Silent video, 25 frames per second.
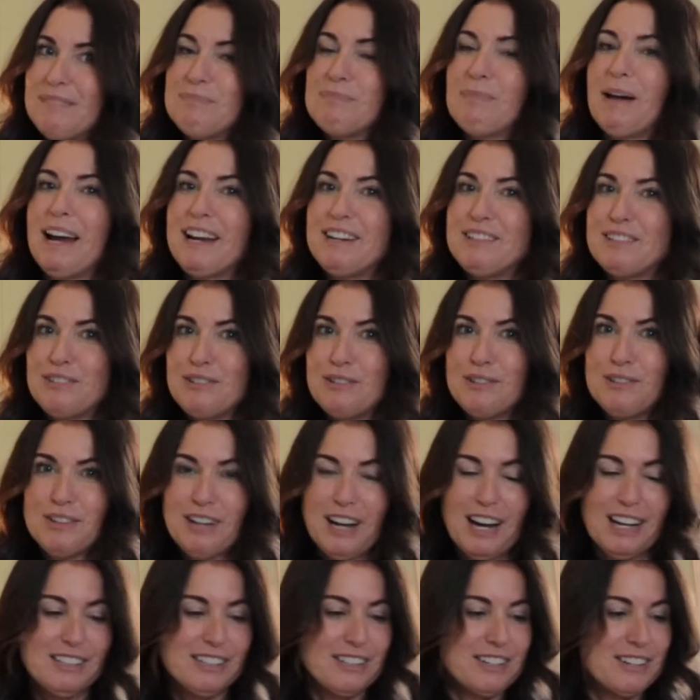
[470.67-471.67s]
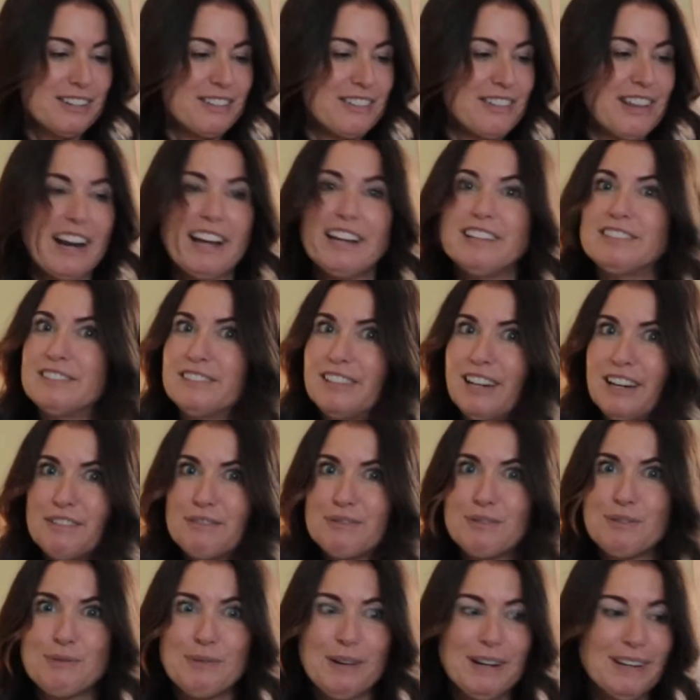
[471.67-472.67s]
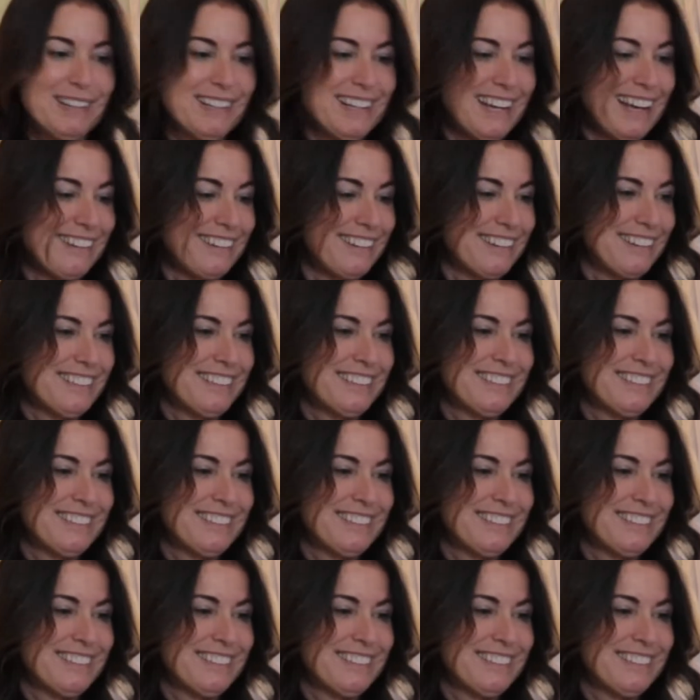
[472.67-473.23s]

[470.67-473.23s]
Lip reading: my 2 colors that I love to wear together.